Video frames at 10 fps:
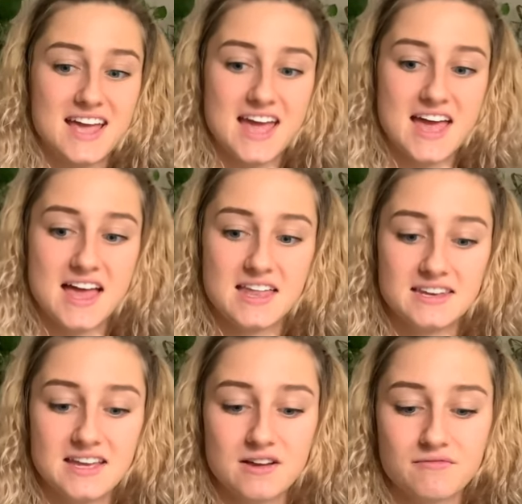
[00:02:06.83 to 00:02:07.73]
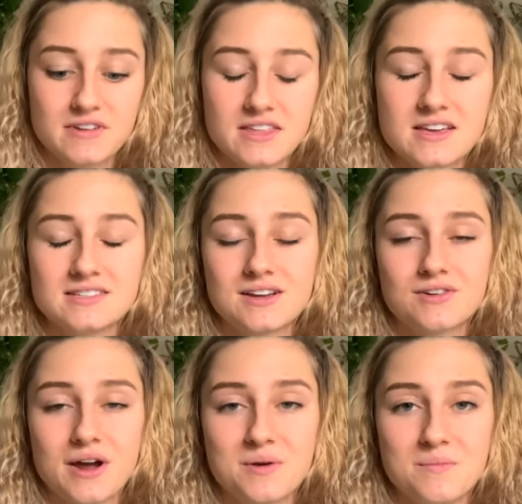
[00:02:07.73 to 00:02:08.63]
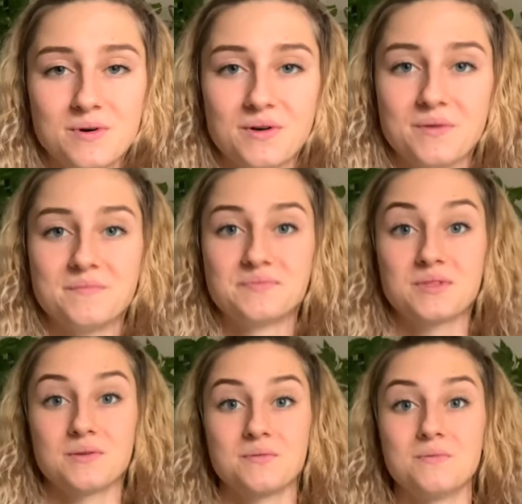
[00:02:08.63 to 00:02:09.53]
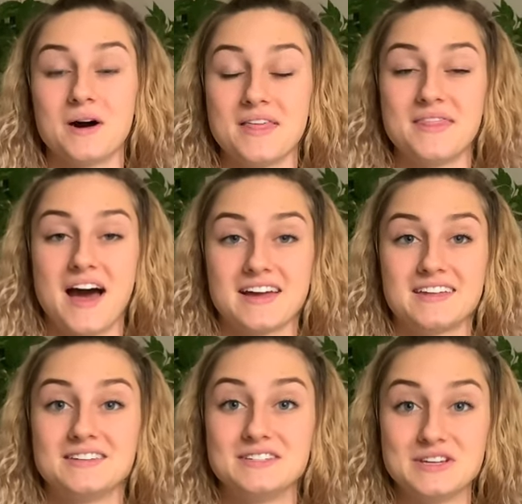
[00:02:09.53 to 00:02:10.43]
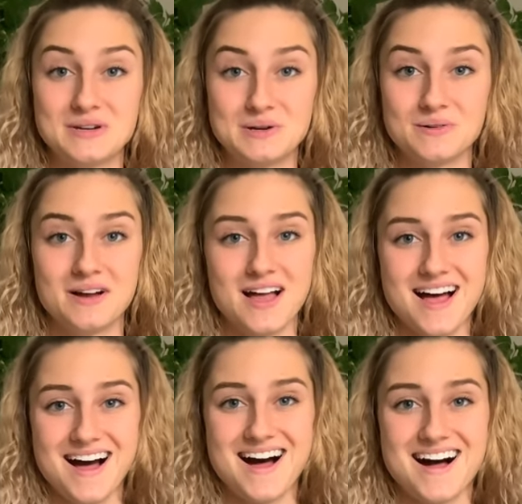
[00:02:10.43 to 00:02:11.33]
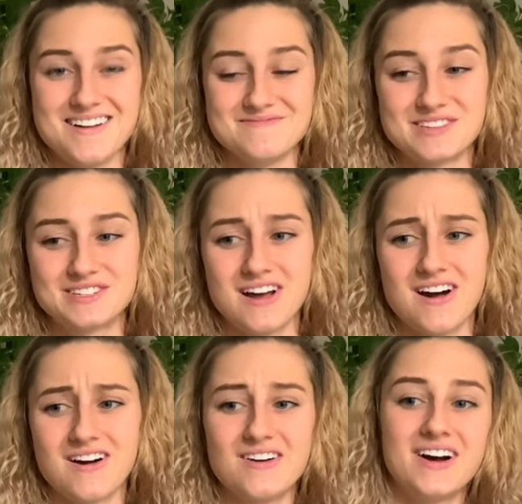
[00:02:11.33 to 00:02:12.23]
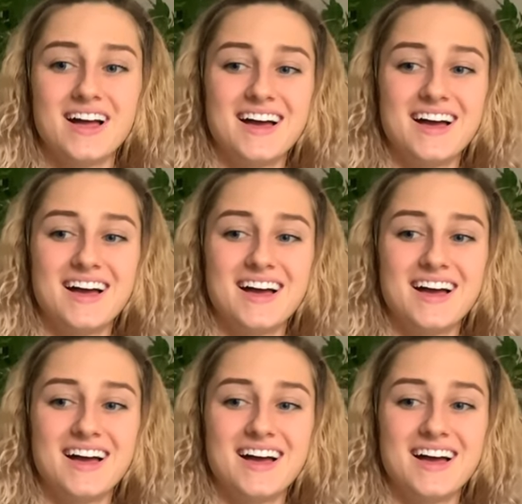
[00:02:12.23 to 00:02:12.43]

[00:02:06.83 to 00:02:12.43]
And it really is incredible what that can do. Um, so